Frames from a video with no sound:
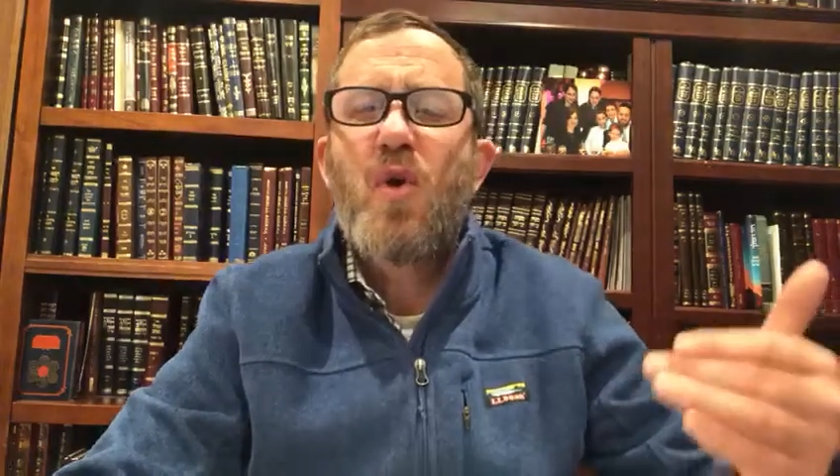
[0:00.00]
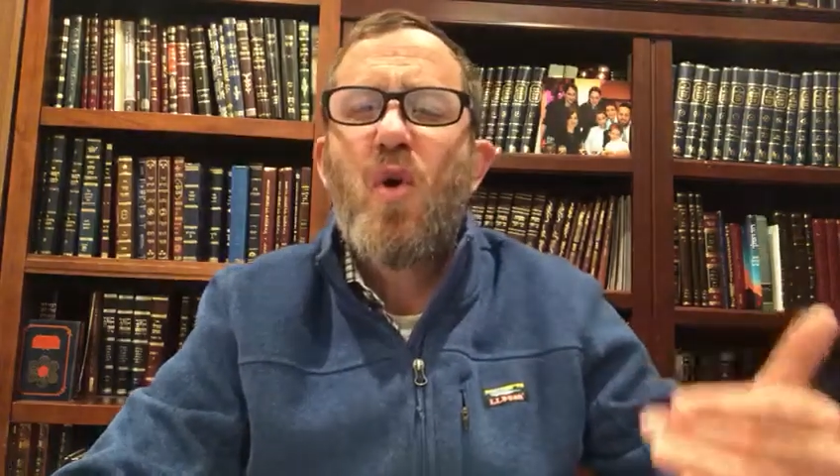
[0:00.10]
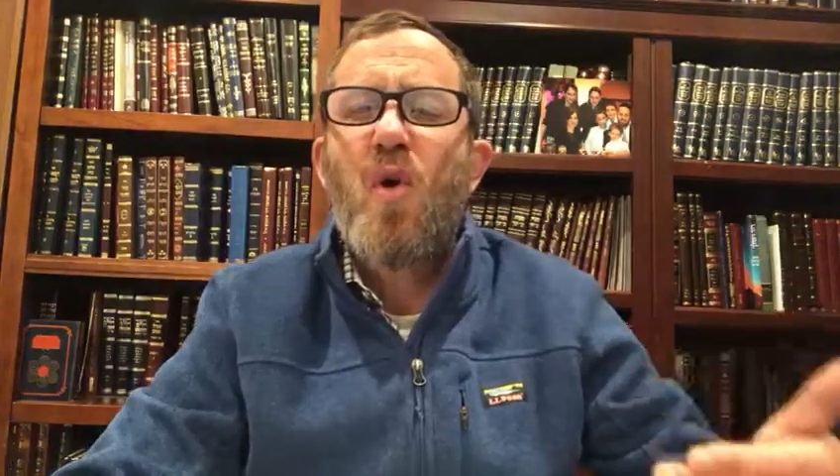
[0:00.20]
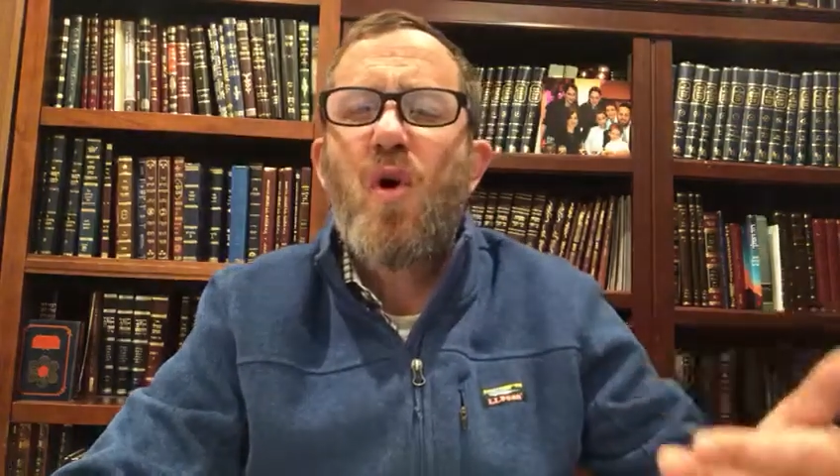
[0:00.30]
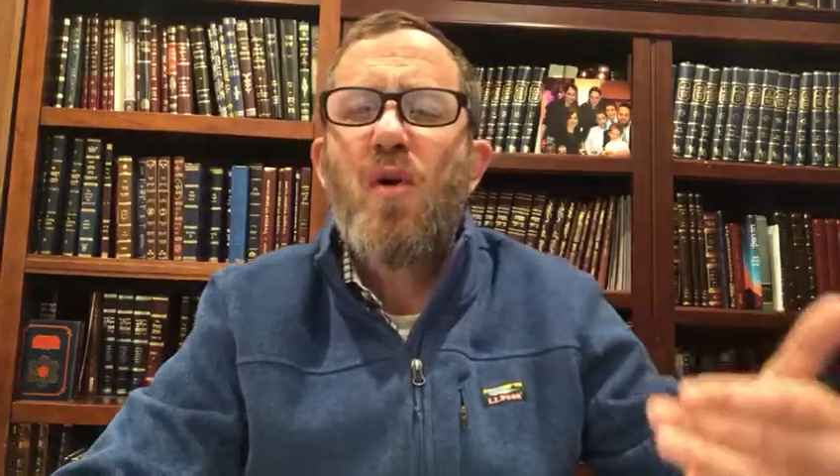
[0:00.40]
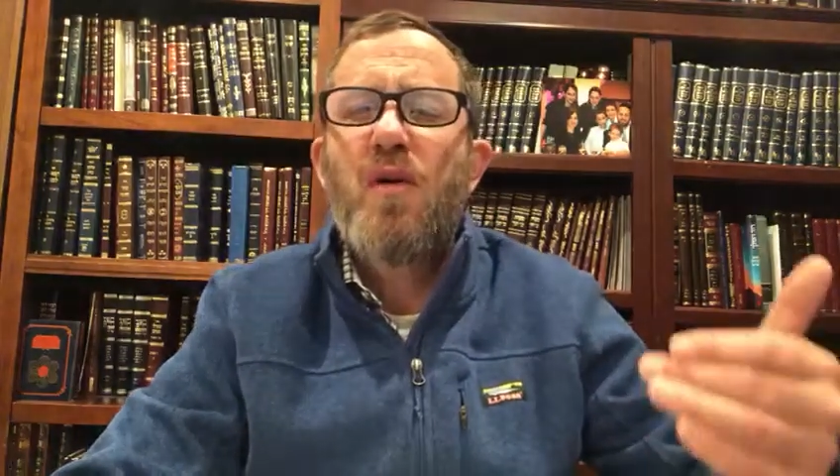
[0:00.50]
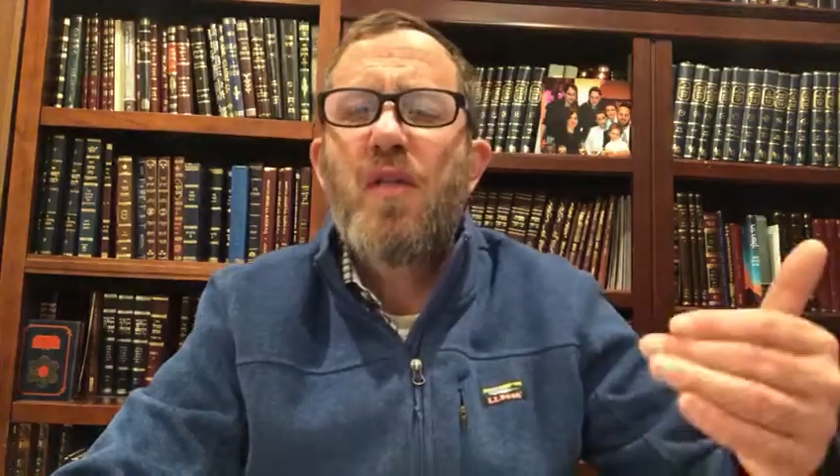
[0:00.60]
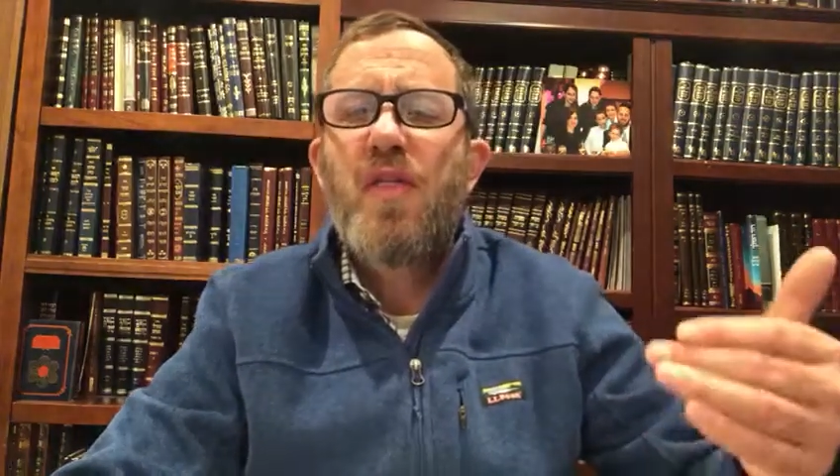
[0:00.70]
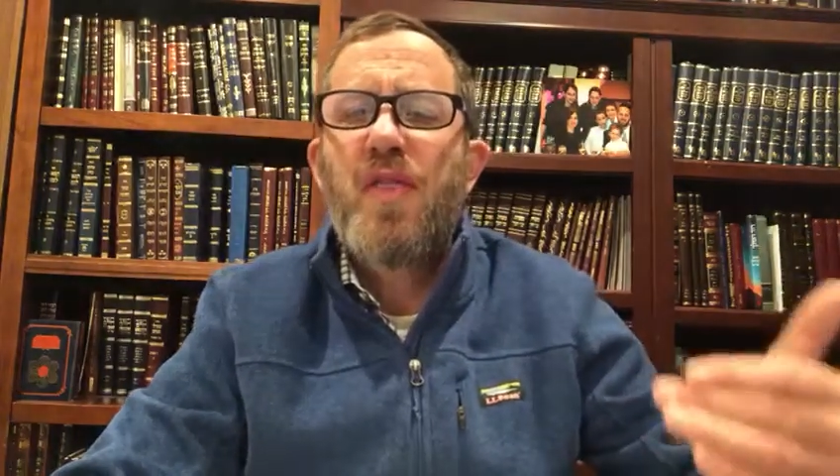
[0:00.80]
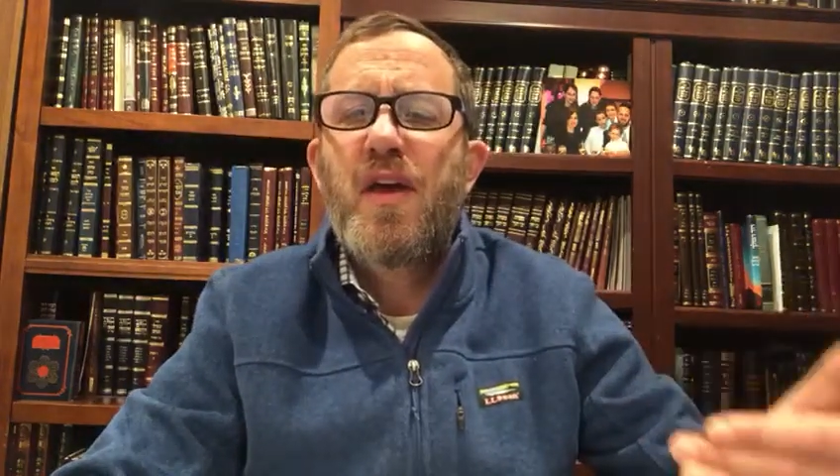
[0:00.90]
All
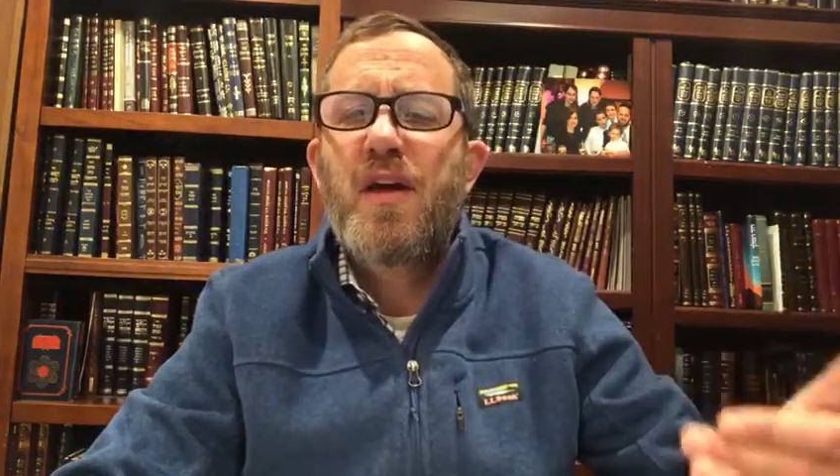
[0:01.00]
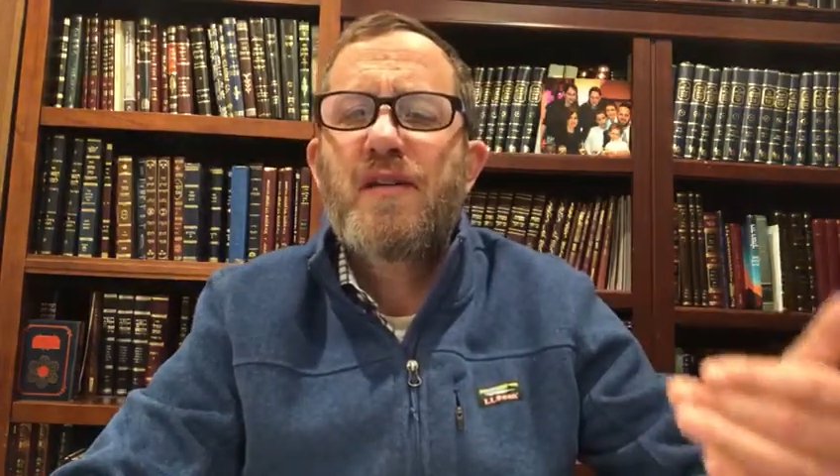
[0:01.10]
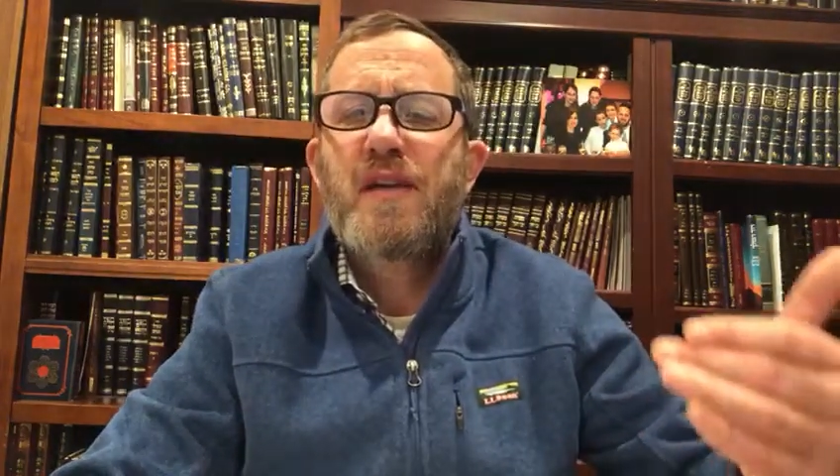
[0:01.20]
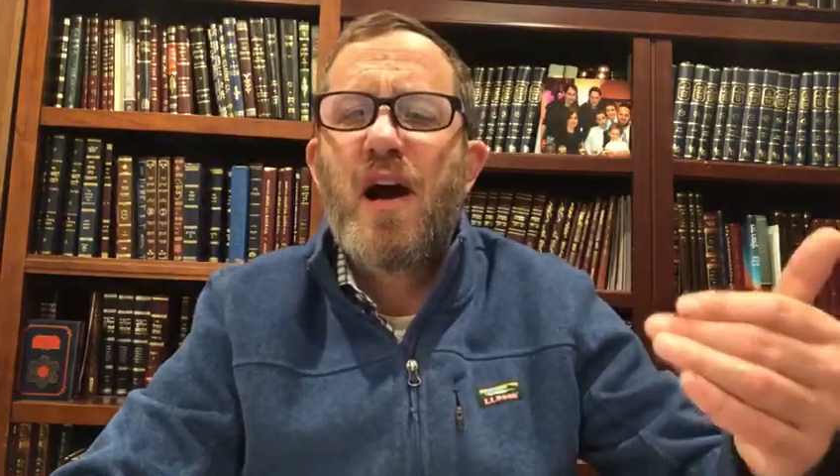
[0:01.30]
things